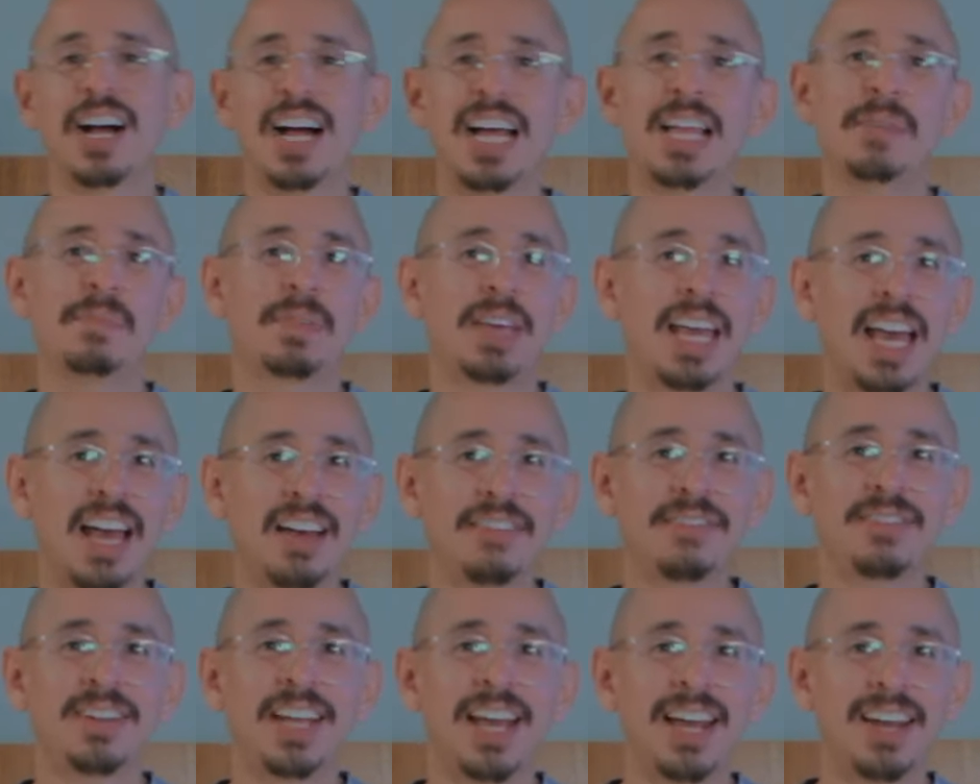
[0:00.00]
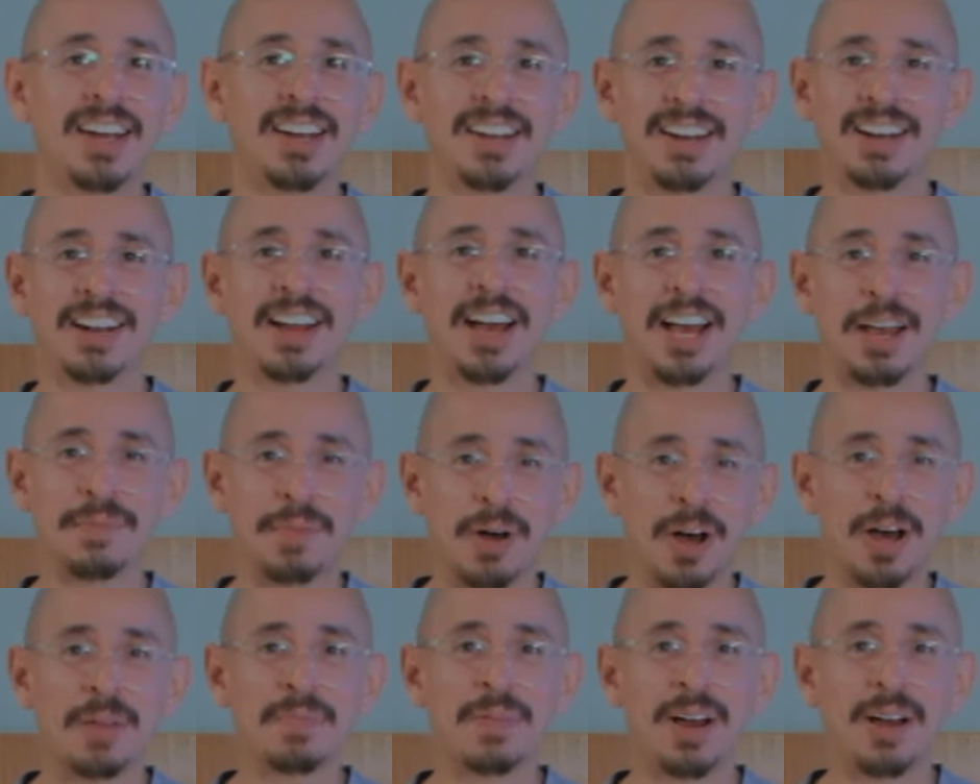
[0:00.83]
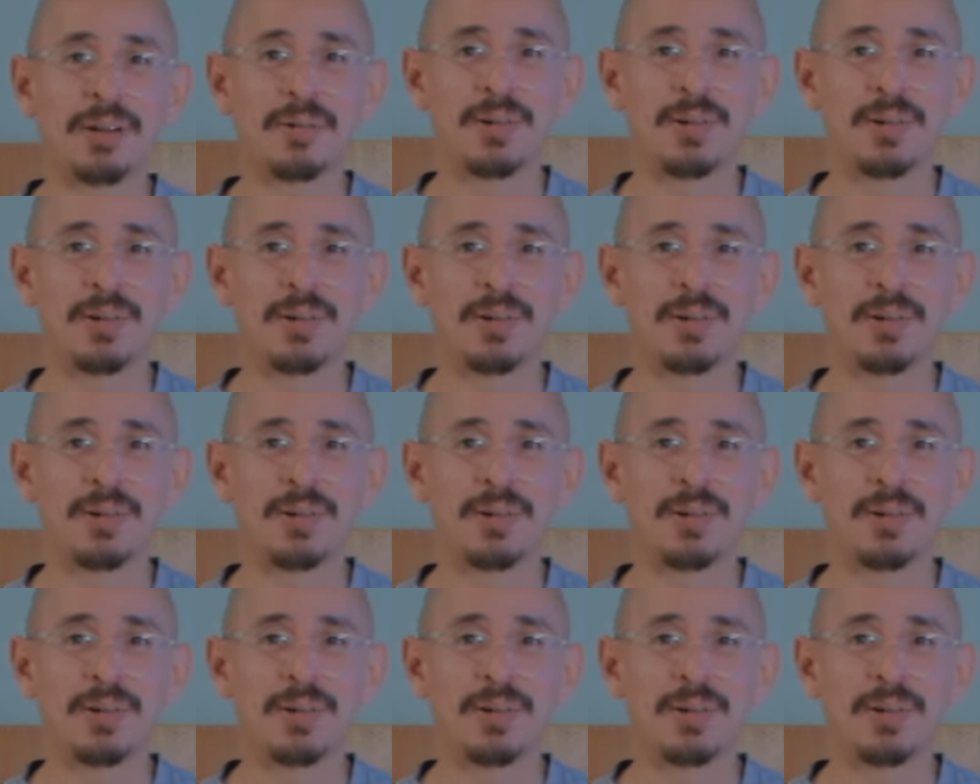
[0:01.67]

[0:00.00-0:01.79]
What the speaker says: I am caffeinated and I'm on my